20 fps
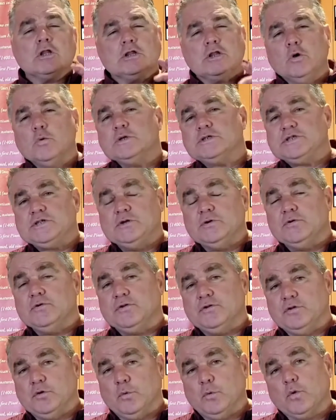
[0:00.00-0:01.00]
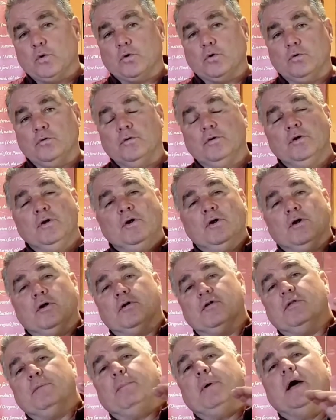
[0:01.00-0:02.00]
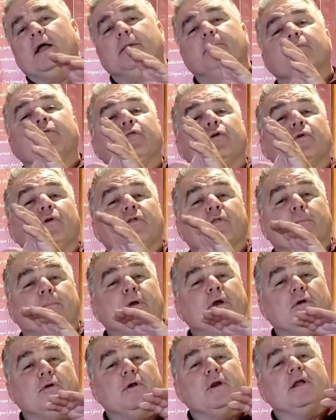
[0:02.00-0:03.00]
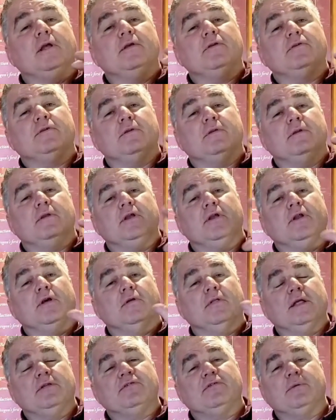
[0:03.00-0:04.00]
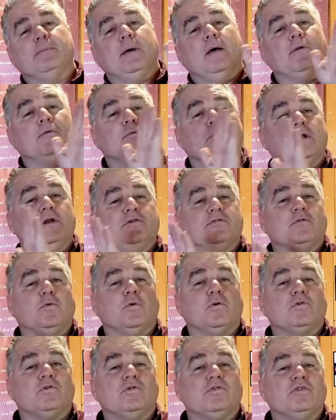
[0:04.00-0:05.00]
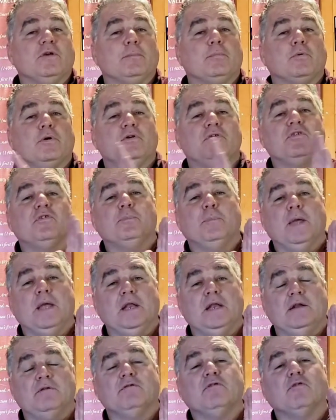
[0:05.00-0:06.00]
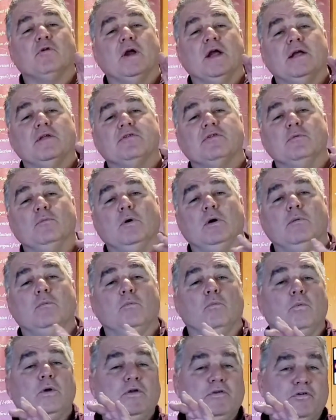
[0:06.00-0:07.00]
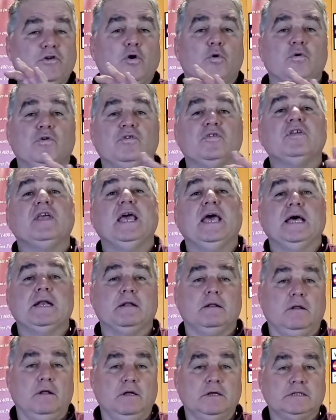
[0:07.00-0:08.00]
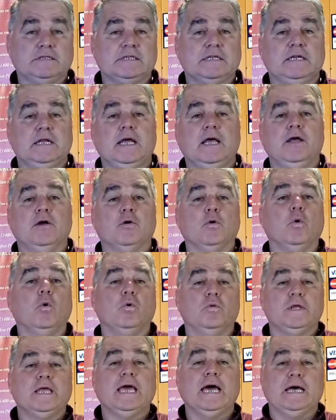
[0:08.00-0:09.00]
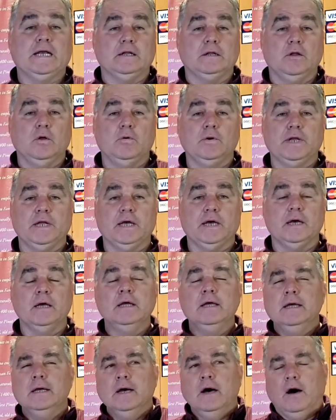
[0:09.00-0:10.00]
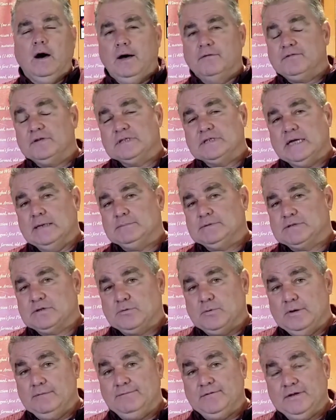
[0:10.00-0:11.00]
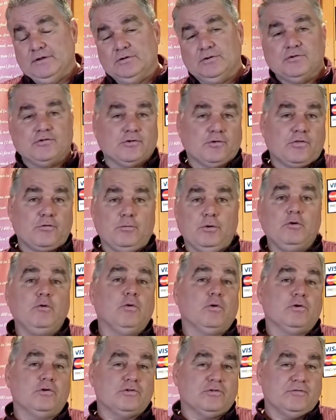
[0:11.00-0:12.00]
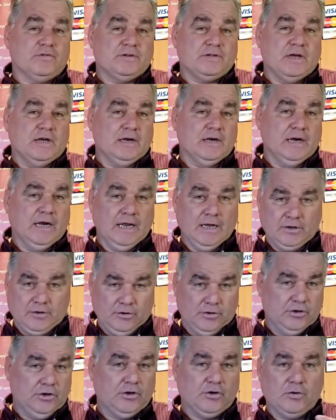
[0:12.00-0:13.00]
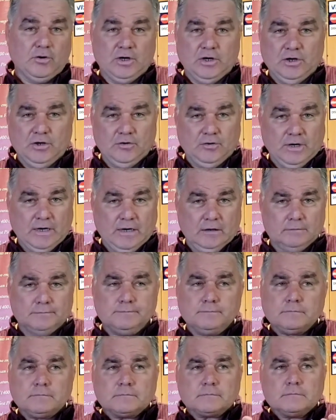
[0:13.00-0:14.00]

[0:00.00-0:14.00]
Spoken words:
Lowest yields in the world are the bottom third of the Pyrenees, and you know, that's the mountain range, of course, that separates Spain and France and what is known as Catalan today or Old Catalonia. Oftentimes the great vineyards are 3/4 of a ton an acre year in and year out.